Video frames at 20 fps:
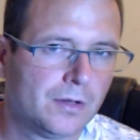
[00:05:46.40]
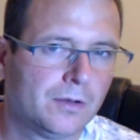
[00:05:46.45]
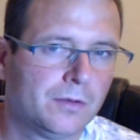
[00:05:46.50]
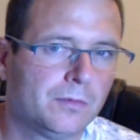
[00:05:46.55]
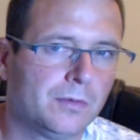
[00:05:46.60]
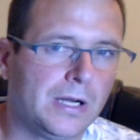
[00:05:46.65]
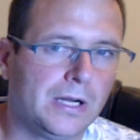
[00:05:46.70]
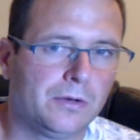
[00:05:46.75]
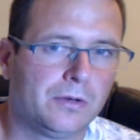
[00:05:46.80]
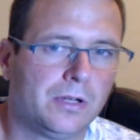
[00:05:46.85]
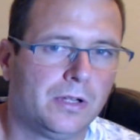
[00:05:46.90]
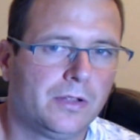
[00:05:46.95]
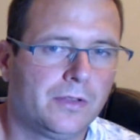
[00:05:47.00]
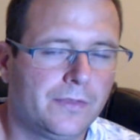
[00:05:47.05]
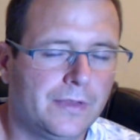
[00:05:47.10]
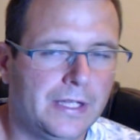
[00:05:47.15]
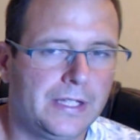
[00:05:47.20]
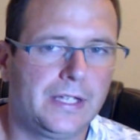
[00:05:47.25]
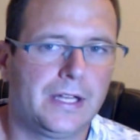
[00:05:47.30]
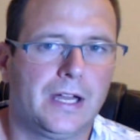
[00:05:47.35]
Well,
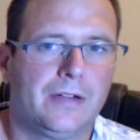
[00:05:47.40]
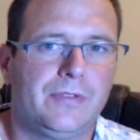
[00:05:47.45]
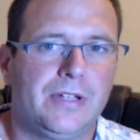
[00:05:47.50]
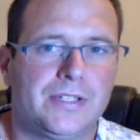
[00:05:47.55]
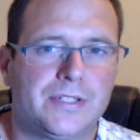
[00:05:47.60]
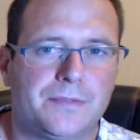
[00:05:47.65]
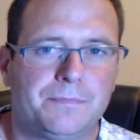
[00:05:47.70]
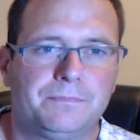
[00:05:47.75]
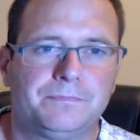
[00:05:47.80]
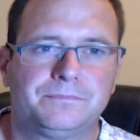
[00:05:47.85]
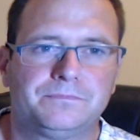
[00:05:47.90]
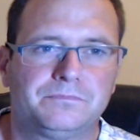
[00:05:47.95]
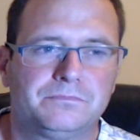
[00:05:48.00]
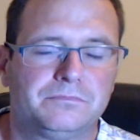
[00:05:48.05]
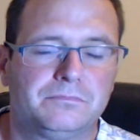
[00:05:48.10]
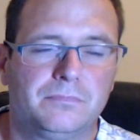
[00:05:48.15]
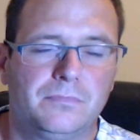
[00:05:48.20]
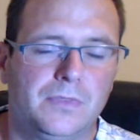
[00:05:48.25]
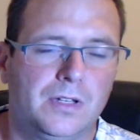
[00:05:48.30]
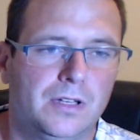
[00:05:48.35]
there you have it.
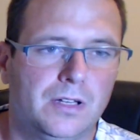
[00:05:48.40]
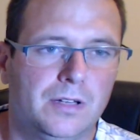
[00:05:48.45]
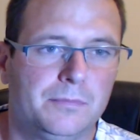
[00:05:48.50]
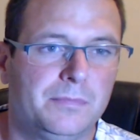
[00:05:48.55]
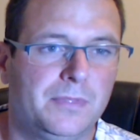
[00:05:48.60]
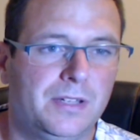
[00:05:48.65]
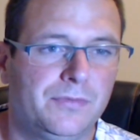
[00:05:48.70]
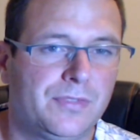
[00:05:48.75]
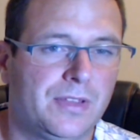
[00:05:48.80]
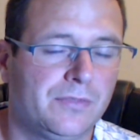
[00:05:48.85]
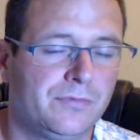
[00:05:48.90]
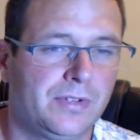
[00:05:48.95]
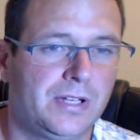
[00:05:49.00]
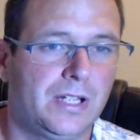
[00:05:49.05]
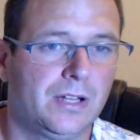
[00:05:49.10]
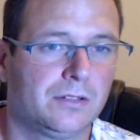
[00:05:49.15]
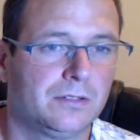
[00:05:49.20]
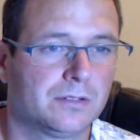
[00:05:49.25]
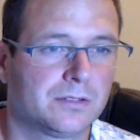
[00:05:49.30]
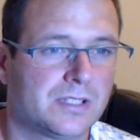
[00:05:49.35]
If that
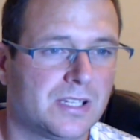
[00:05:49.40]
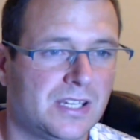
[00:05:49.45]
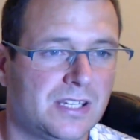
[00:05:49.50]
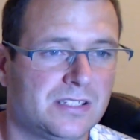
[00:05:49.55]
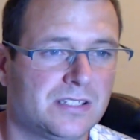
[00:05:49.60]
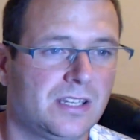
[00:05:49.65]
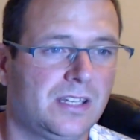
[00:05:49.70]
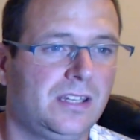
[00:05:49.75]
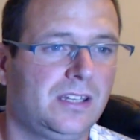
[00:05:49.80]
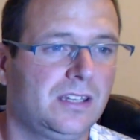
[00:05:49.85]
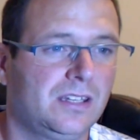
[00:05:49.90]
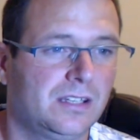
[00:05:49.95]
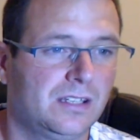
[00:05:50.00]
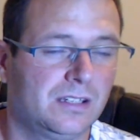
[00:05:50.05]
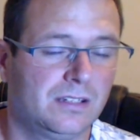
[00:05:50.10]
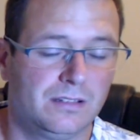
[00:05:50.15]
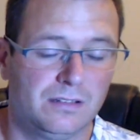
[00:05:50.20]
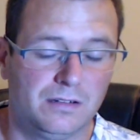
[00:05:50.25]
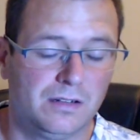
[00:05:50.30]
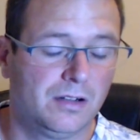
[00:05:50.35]
video looked easy,
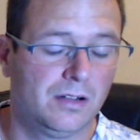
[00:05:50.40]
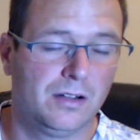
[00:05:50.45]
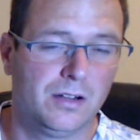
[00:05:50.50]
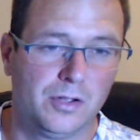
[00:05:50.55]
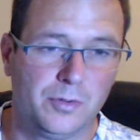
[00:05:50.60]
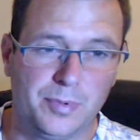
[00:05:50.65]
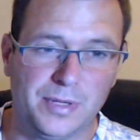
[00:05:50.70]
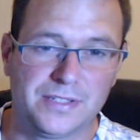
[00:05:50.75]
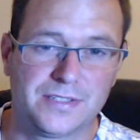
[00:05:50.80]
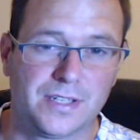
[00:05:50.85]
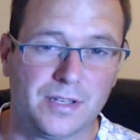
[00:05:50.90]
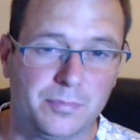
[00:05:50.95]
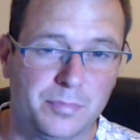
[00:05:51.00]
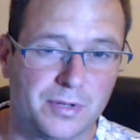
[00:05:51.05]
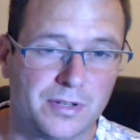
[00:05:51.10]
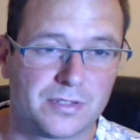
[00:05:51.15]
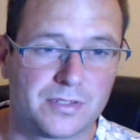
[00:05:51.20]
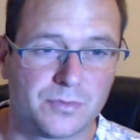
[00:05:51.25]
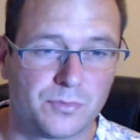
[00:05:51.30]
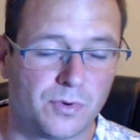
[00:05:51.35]
I hope it did,
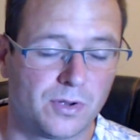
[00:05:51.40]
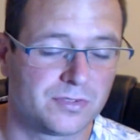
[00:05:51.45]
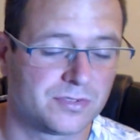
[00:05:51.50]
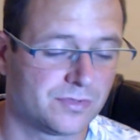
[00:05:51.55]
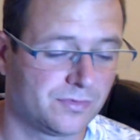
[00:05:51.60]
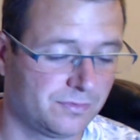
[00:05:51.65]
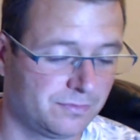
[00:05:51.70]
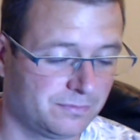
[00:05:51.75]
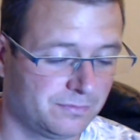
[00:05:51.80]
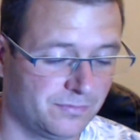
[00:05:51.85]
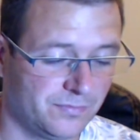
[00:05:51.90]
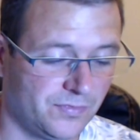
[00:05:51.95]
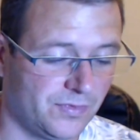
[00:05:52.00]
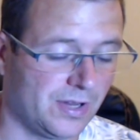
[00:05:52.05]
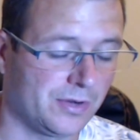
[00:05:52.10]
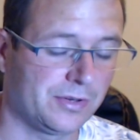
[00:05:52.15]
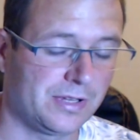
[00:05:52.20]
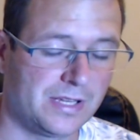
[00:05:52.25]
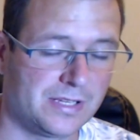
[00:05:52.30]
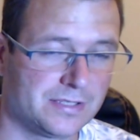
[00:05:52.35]
because it was
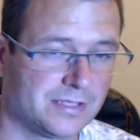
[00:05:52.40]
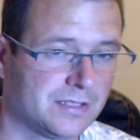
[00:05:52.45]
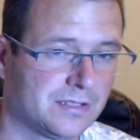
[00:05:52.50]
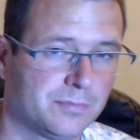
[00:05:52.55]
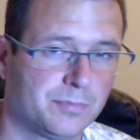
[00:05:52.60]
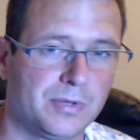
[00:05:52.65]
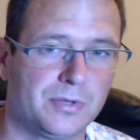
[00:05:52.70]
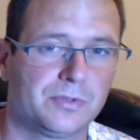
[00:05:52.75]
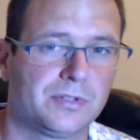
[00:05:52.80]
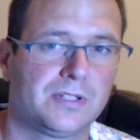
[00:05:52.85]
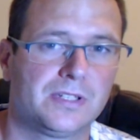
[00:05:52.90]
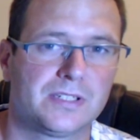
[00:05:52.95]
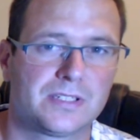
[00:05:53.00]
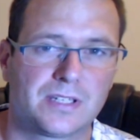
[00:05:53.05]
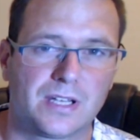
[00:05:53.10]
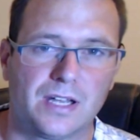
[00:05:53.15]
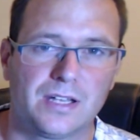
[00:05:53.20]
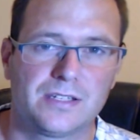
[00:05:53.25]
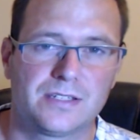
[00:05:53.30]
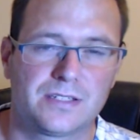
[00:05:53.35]
very easy to build in this
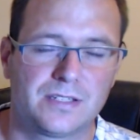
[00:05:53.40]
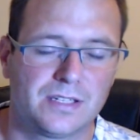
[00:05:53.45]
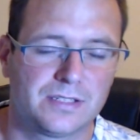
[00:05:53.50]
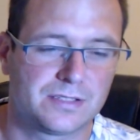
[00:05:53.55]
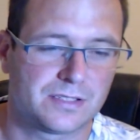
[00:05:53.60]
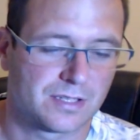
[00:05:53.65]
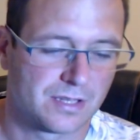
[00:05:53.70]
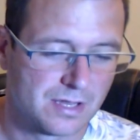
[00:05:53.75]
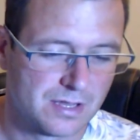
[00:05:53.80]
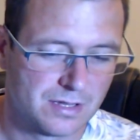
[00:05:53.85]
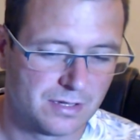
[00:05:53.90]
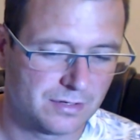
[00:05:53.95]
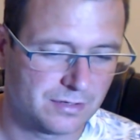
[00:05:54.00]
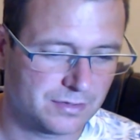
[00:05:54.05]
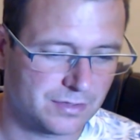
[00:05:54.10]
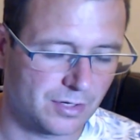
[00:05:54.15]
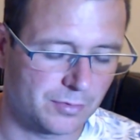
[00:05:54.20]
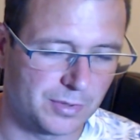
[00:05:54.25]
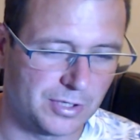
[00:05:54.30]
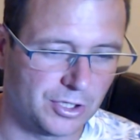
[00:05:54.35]
case. There's
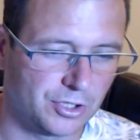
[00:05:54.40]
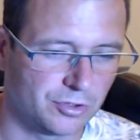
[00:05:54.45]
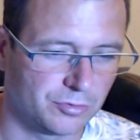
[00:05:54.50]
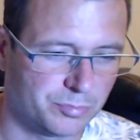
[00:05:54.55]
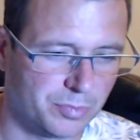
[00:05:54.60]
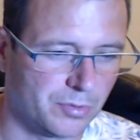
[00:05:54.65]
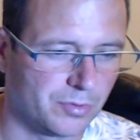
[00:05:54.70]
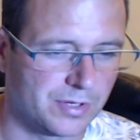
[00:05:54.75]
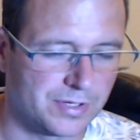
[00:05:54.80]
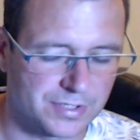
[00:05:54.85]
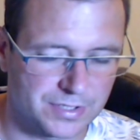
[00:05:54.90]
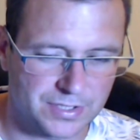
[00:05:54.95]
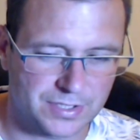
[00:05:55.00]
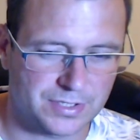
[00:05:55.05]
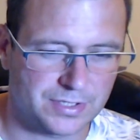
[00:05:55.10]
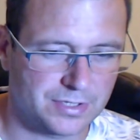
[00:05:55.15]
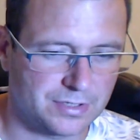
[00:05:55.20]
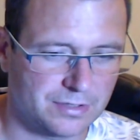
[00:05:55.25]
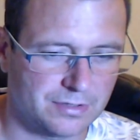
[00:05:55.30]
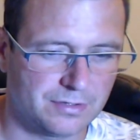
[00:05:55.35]
so many good
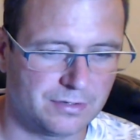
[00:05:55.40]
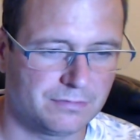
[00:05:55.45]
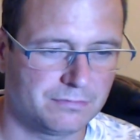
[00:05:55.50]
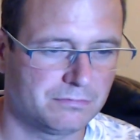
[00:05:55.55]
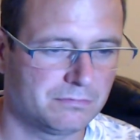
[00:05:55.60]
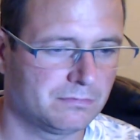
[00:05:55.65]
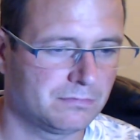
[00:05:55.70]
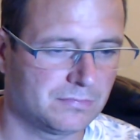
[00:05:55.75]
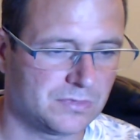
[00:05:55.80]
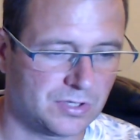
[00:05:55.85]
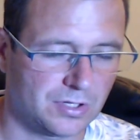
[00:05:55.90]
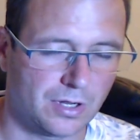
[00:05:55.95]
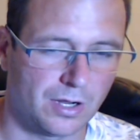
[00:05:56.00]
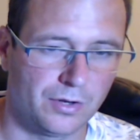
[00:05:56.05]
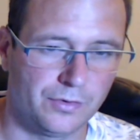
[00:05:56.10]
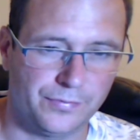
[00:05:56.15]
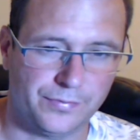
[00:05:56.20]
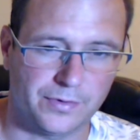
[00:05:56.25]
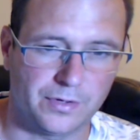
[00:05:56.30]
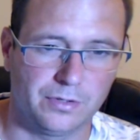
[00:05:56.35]
points to
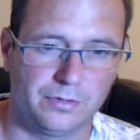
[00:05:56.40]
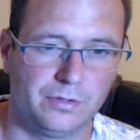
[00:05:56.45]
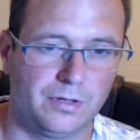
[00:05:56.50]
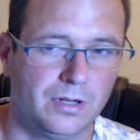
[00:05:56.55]
go through.